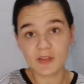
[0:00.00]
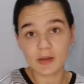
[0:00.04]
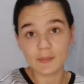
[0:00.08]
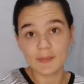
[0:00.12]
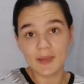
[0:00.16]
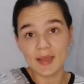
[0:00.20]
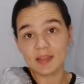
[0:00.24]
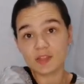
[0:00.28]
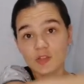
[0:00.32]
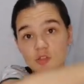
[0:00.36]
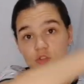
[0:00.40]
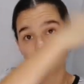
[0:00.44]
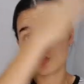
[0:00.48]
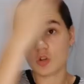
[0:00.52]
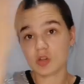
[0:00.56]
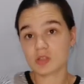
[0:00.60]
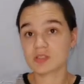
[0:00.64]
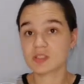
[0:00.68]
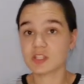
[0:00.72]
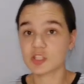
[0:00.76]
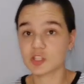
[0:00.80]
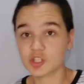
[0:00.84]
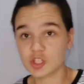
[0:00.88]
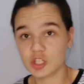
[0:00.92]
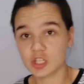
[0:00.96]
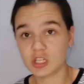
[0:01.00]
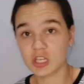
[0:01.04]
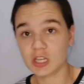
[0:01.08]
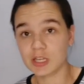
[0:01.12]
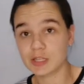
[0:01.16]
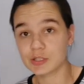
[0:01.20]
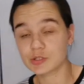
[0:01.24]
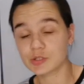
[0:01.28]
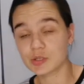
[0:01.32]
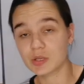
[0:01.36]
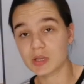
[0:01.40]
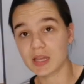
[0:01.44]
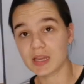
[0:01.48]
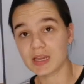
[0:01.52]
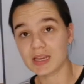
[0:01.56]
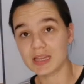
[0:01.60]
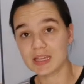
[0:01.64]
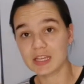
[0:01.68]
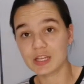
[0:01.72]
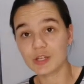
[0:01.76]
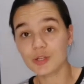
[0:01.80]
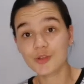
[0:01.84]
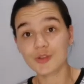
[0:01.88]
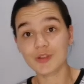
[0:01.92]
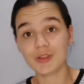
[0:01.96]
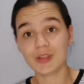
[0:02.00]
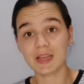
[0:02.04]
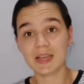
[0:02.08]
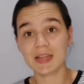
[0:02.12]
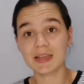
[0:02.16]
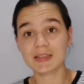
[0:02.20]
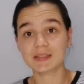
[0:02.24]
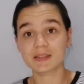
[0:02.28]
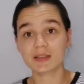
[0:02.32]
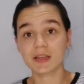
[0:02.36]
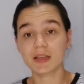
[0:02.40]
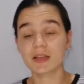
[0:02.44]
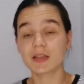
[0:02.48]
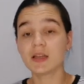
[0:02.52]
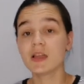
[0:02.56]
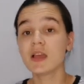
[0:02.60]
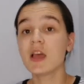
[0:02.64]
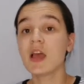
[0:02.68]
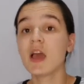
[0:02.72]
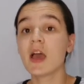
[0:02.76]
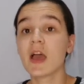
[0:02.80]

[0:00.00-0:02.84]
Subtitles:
and I made the transition into getting into the lesson,